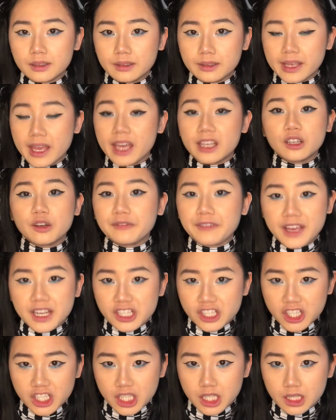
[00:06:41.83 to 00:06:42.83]

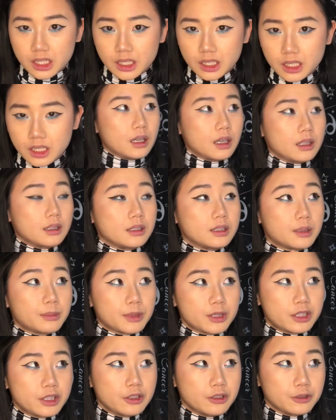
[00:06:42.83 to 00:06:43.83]
innovation. Number
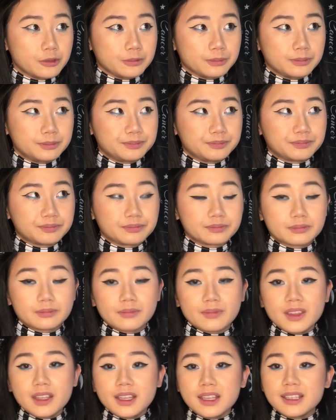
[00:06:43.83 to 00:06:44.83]
two,
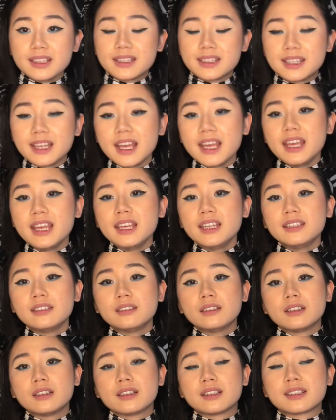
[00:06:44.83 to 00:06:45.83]
Zayn
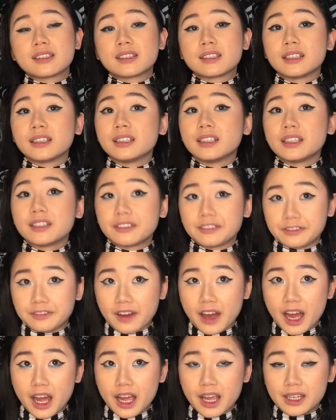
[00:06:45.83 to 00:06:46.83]

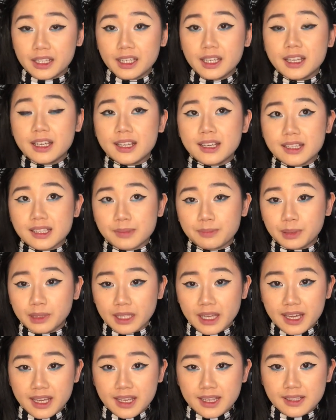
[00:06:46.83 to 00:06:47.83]
solidified his
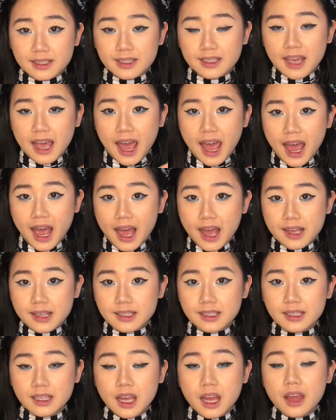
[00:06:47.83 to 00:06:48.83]
place
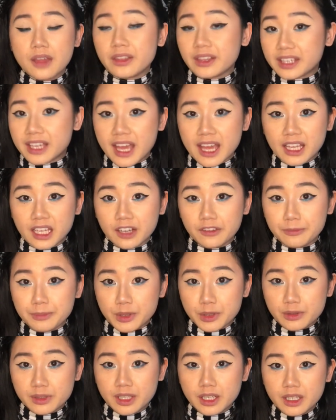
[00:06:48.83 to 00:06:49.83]
as the king of
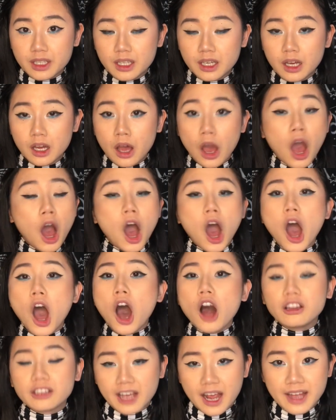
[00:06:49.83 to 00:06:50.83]
music.
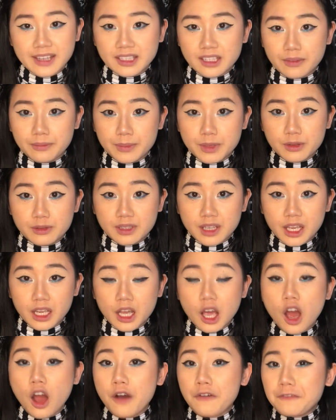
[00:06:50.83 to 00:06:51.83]
All kinds of music,
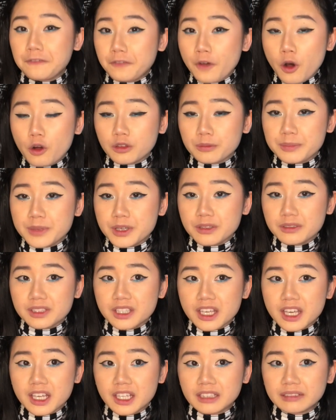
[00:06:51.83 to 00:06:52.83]
folk
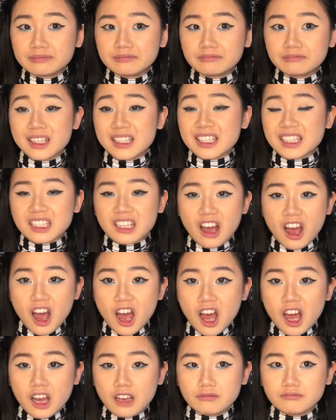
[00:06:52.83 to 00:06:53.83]
music,
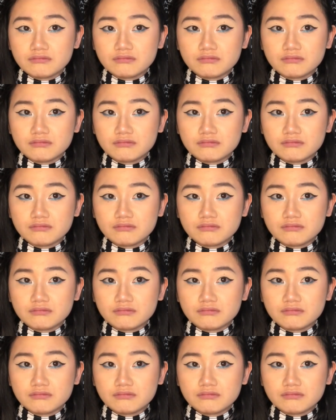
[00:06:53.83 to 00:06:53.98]
ska,